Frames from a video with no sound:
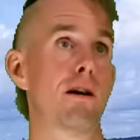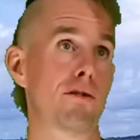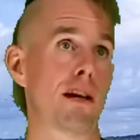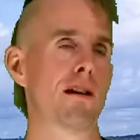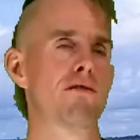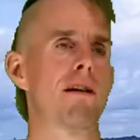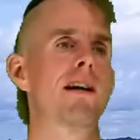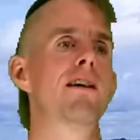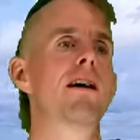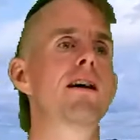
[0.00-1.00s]
of second
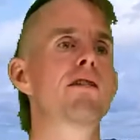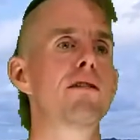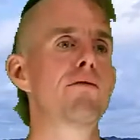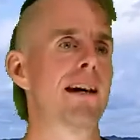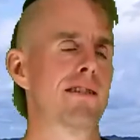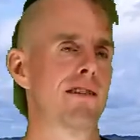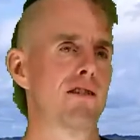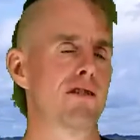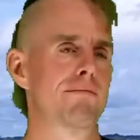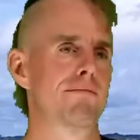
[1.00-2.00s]
rank to
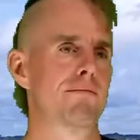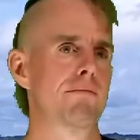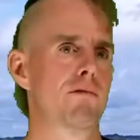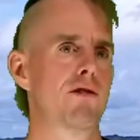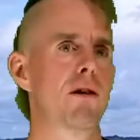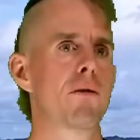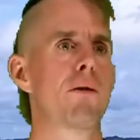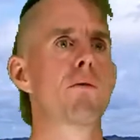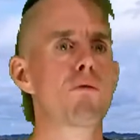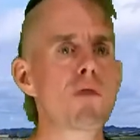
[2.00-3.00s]
vectors.
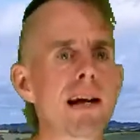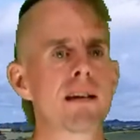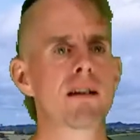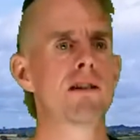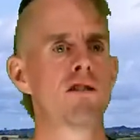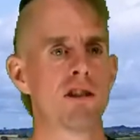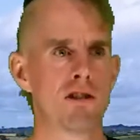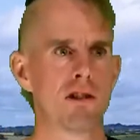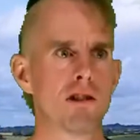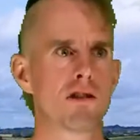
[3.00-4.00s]
So rank
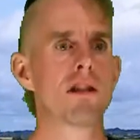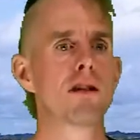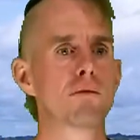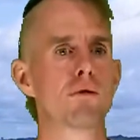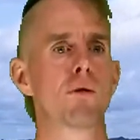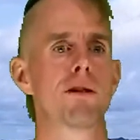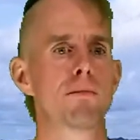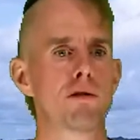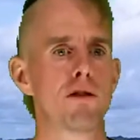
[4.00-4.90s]
consistency is rule number